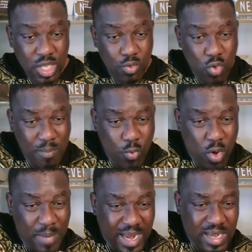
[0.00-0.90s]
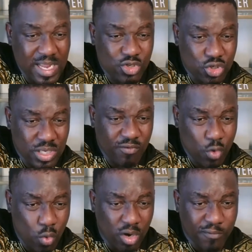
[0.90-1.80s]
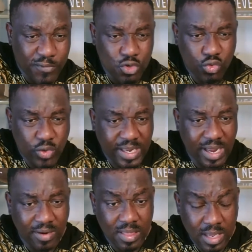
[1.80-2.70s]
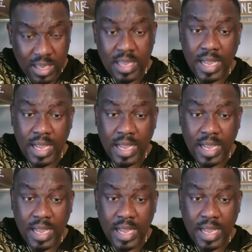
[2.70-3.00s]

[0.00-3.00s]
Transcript: we might need to give you one or few tweaks here and there.